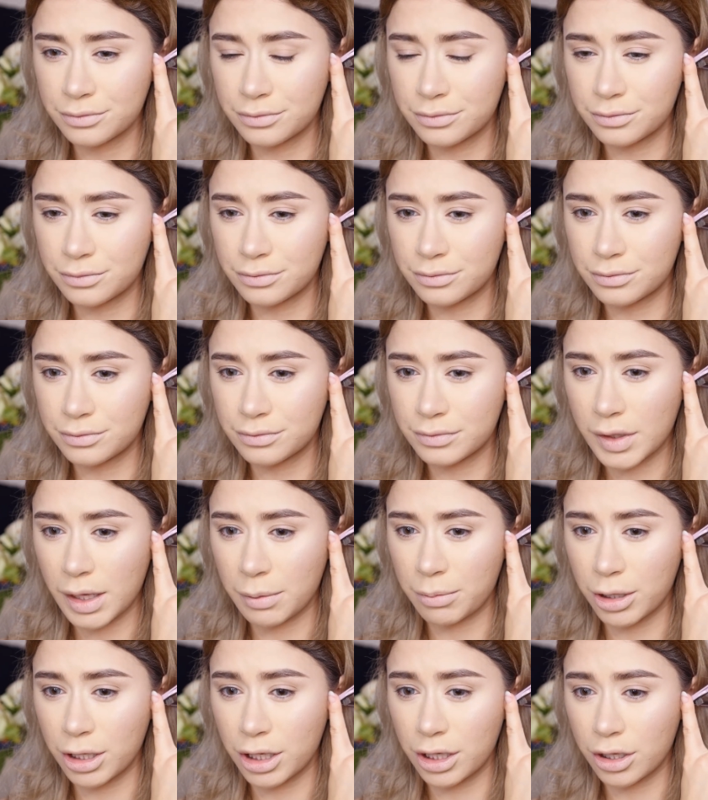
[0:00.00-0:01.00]

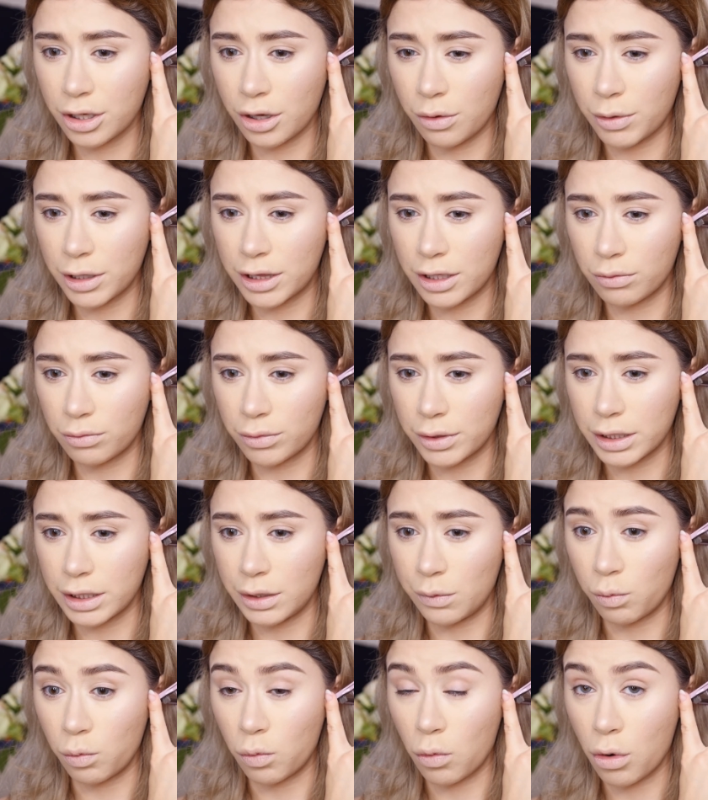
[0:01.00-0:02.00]
I'm gonna go with a
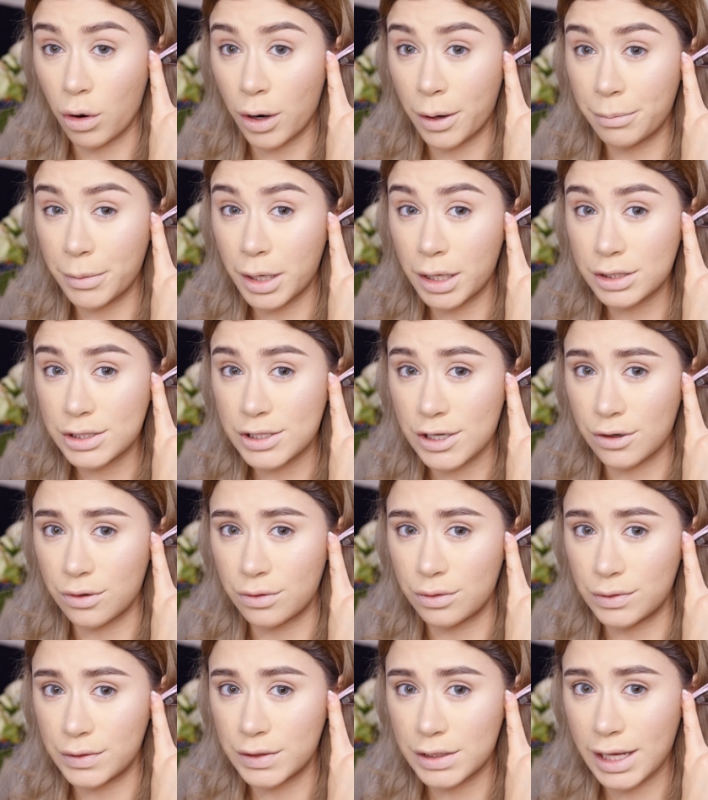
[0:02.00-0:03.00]
really warm
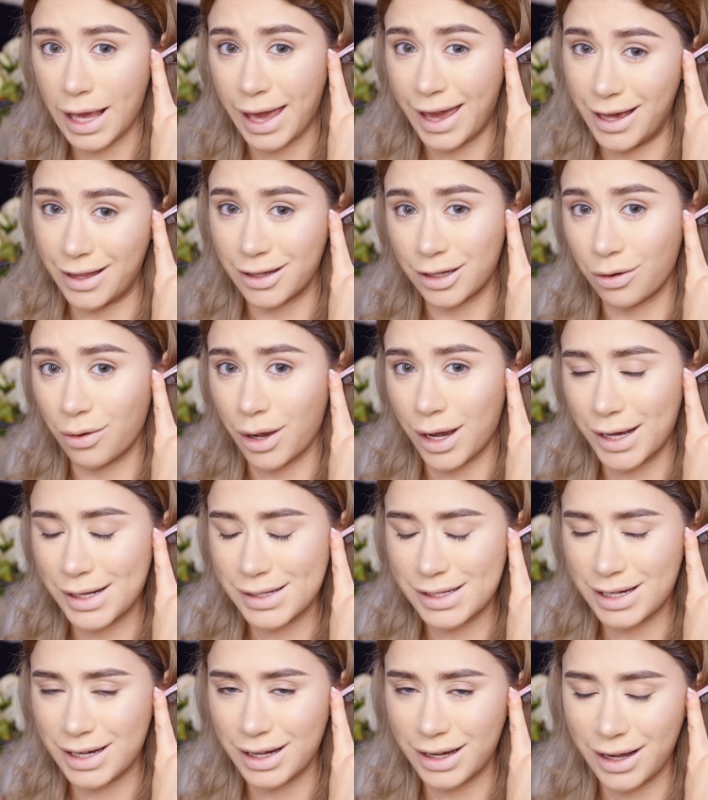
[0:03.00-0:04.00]
toned halo
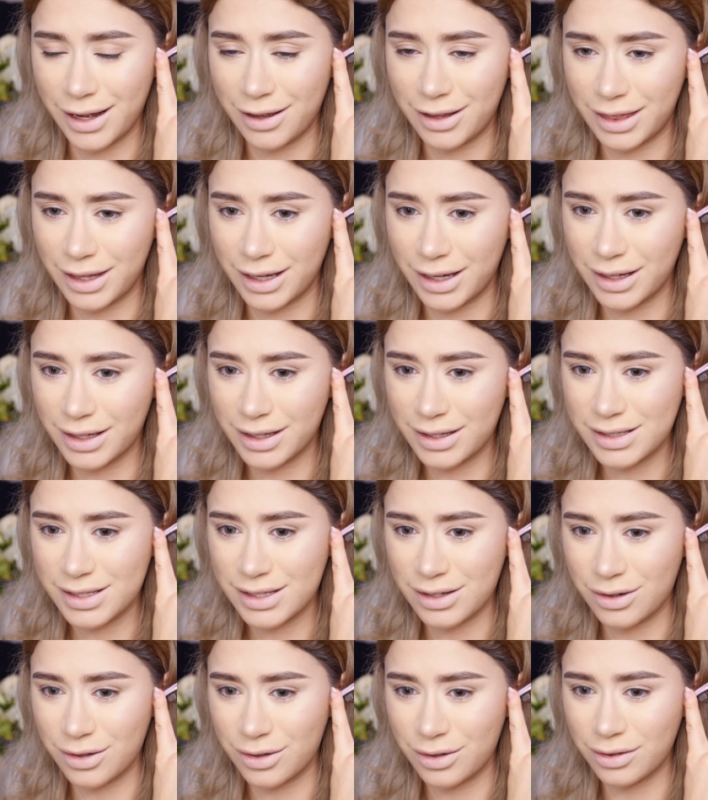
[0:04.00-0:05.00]
eye today, I think.
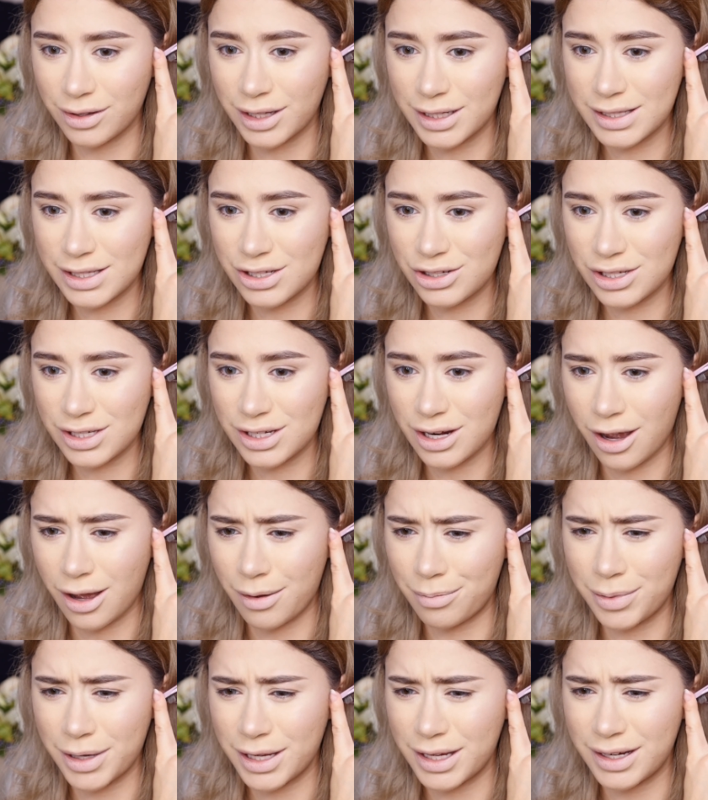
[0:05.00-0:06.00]
So let's just
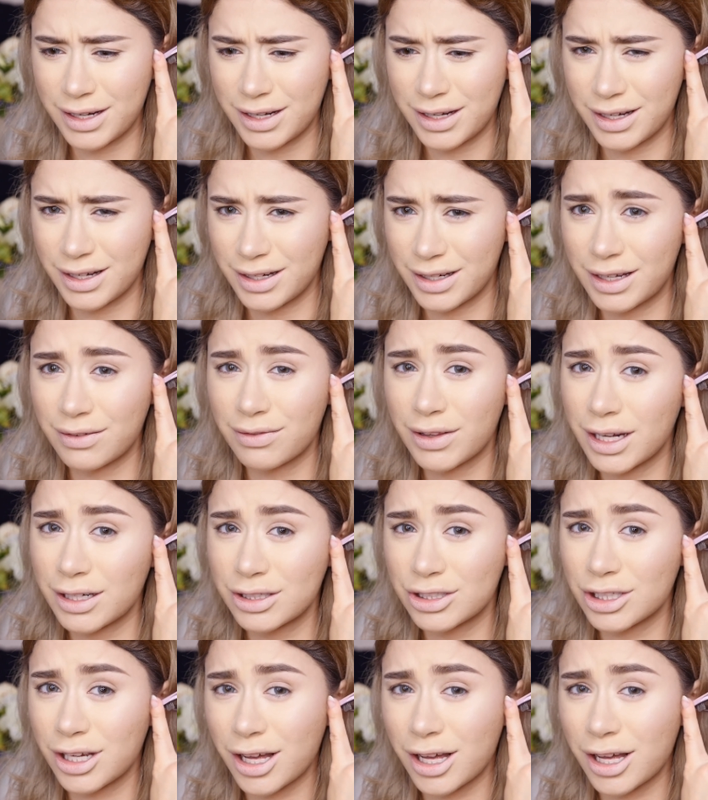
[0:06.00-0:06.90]
hop in and give that a